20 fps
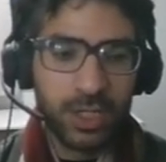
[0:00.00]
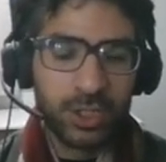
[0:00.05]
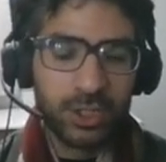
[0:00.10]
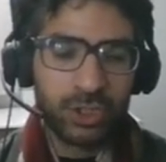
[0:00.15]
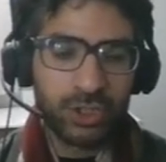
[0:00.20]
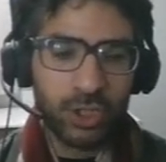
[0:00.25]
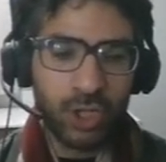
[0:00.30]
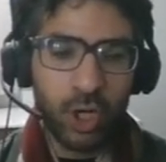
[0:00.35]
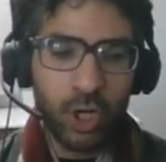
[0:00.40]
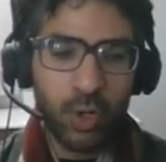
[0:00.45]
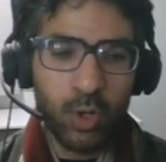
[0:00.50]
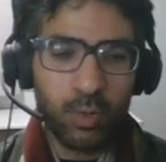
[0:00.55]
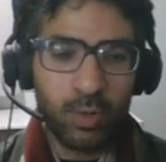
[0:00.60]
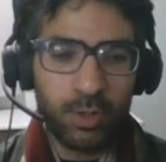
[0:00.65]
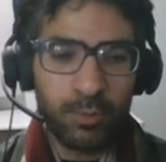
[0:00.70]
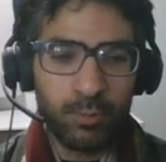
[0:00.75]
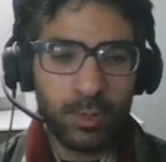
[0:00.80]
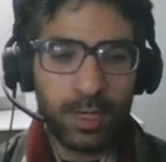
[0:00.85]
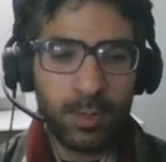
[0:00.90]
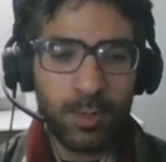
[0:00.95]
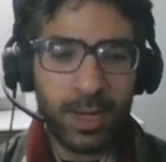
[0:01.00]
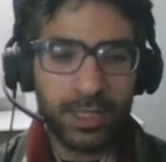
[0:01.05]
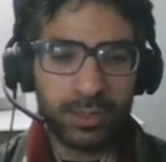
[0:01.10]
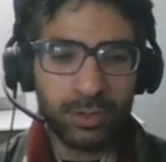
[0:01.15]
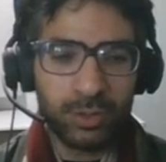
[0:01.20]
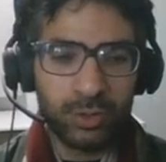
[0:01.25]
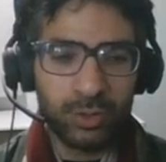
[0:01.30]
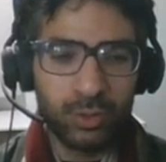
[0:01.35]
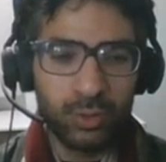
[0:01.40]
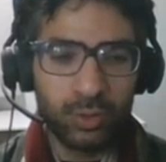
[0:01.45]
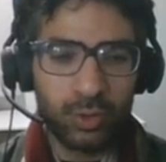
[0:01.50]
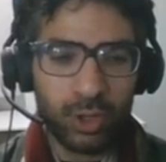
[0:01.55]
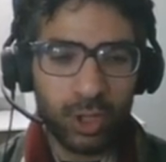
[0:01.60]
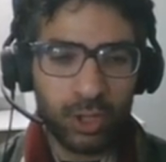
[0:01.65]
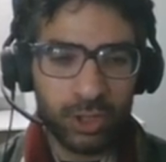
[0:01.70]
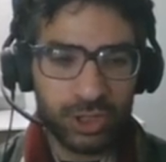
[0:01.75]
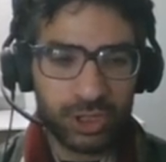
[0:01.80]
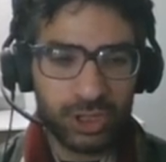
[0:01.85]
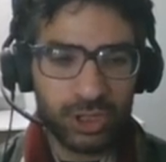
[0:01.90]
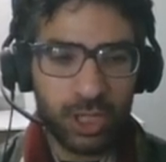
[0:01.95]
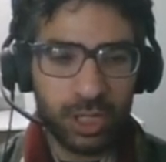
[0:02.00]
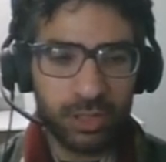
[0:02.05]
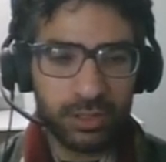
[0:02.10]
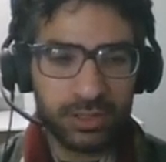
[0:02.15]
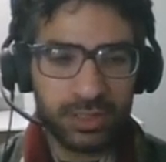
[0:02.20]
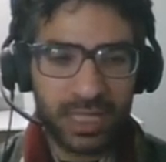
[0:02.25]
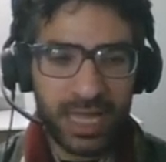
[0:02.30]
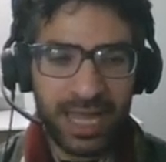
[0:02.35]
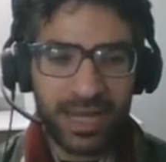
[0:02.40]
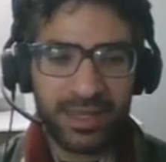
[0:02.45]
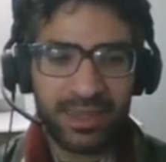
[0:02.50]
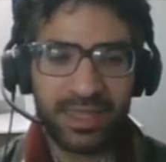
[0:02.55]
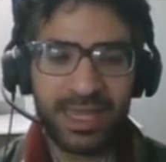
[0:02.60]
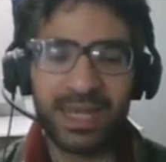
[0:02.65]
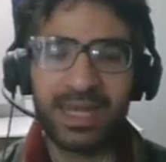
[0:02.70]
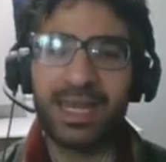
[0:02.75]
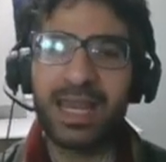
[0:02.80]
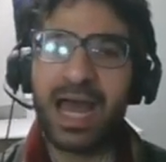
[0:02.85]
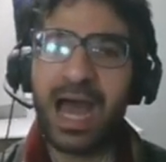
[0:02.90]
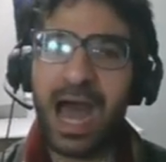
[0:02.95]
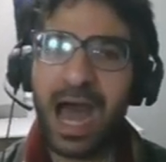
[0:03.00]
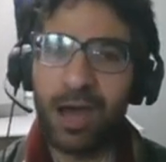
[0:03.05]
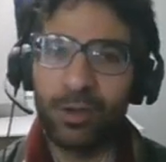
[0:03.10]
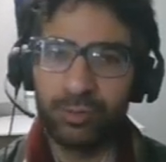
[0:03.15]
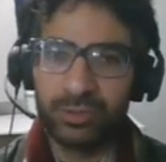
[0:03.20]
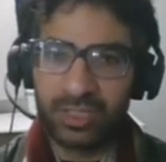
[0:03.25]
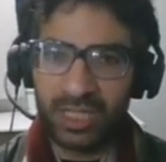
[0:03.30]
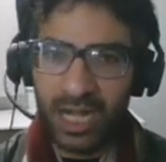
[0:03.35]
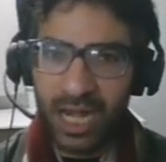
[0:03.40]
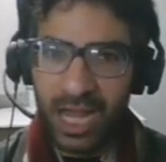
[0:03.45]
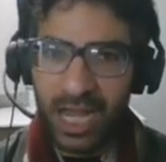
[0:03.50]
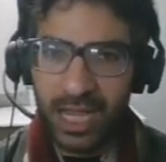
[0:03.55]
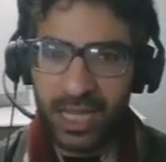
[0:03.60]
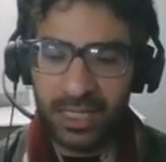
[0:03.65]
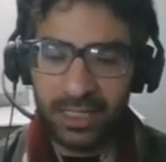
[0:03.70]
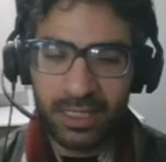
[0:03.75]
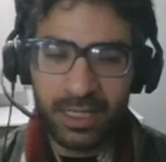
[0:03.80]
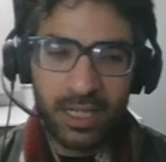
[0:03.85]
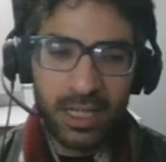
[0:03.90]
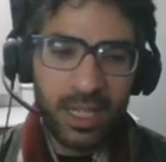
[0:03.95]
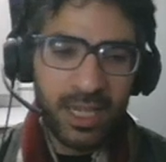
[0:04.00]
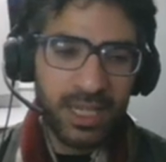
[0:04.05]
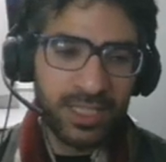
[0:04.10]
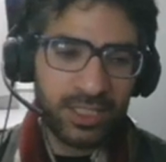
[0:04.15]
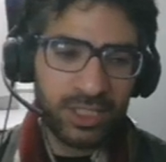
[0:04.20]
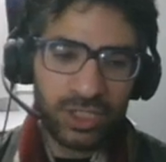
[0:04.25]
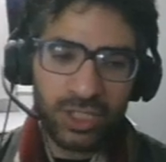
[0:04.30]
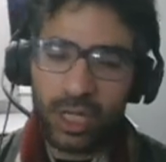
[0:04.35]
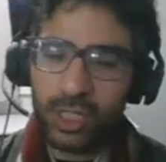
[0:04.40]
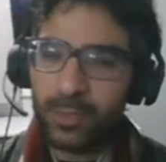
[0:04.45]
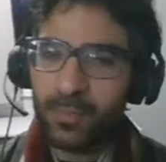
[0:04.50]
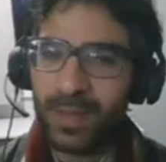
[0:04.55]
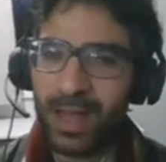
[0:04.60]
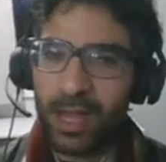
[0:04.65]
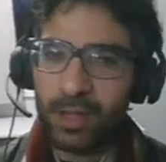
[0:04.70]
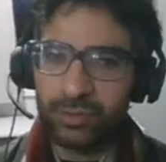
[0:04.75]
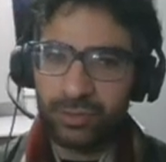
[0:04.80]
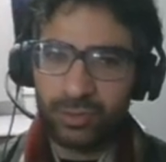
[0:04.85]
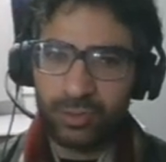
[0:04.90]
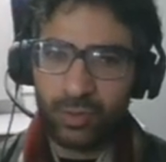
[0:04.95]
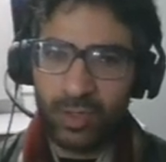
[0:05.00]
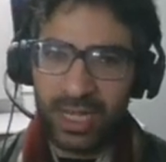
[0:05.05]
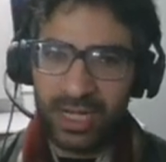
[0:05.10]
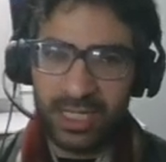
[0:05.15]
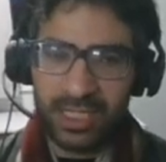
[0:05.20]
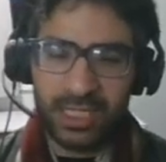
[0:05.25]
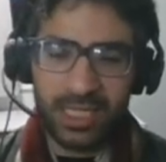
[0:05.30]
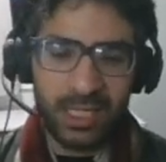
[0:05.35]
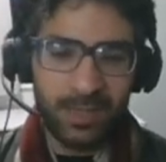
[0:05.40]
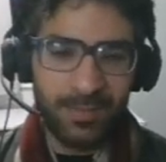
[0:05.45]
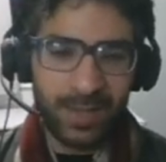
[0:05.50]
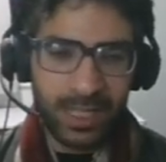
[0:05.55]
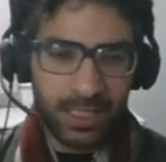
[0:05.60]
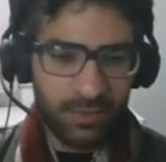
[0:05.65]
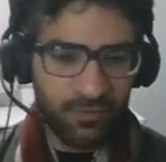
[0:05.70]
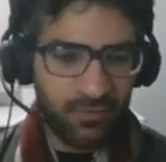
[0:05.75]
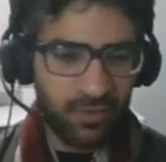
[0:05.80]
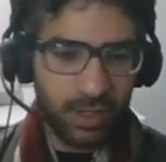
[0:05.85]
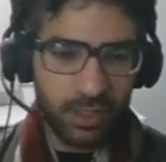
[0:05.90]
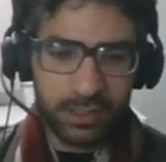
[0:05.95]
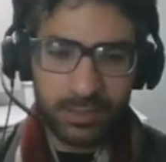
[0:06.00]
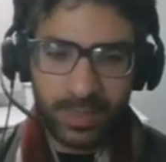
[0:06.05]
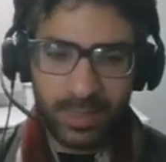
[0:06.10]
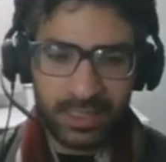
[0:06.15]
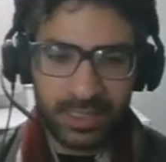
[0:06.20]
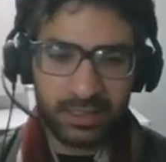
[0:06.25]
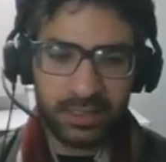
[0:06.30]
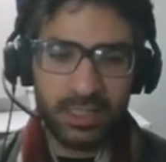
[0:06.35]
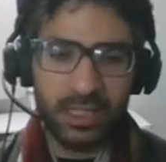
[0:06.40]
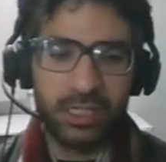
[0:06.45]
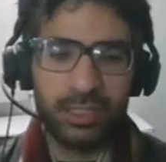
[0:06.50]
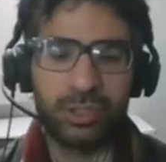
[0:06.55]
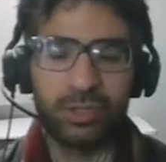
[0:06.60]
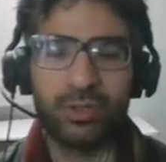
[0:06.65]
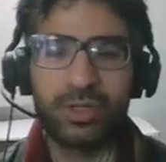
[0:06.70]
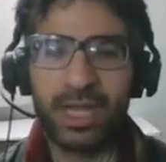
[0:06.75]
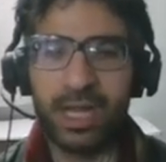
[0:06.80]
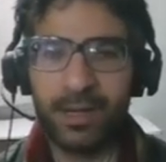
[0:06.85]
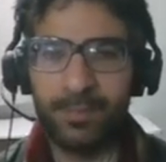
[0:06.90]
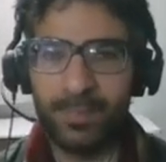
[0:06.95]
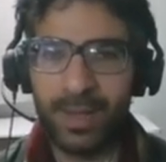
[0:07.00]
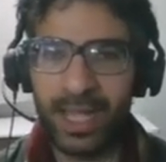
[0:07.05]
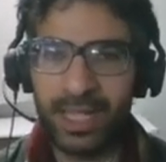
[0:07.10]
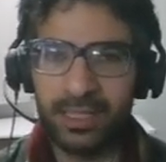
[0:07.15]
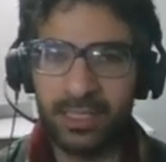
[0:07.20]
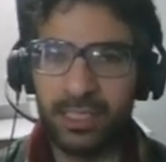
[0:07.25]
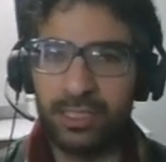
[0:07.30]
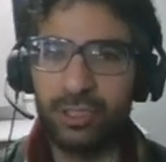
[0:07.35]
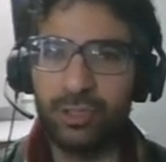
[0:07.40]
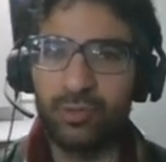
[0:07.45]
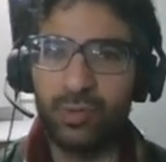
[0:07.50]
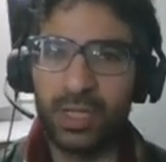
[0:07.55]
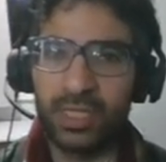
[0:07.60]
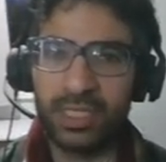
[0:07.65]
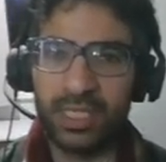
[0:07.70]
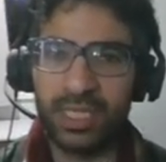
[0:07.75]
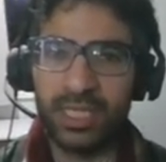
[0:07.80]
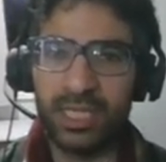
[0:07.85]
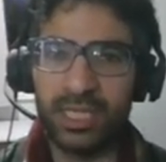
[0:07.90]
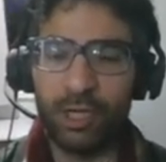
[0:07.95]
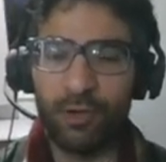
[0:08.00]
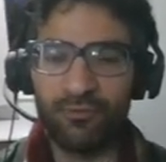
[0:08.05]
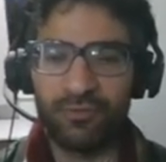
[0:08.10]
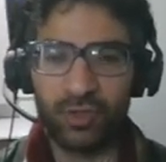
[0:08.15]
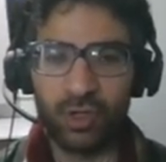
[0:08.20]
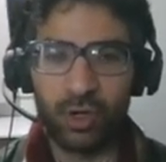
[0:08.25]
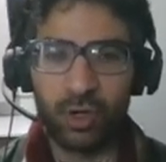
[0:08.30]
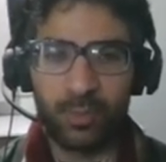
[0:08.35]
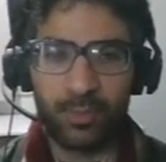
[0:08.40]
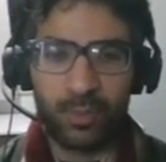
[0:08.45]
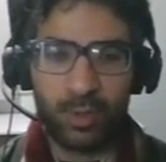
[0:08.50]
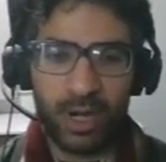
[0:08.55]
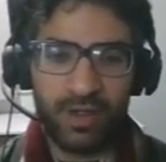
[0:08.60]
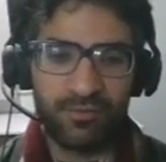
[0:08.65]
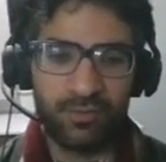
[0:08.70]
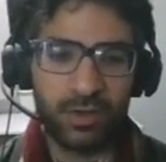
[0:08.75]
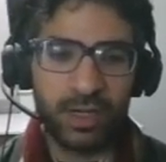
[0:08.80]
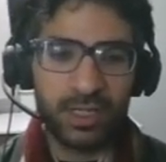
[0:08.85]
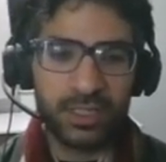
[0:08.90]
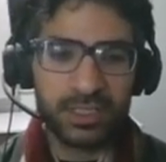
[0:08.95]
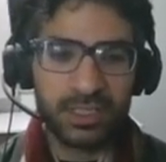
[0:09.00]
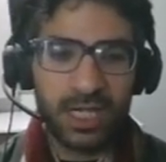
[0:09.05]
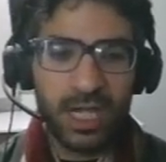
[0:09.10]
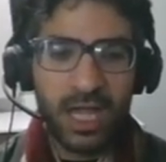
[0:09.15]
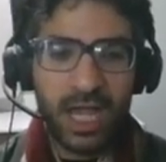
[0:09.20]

So we want to do consult and then outline. It is not bound to any key by default, but you can bind it to a key of your preference.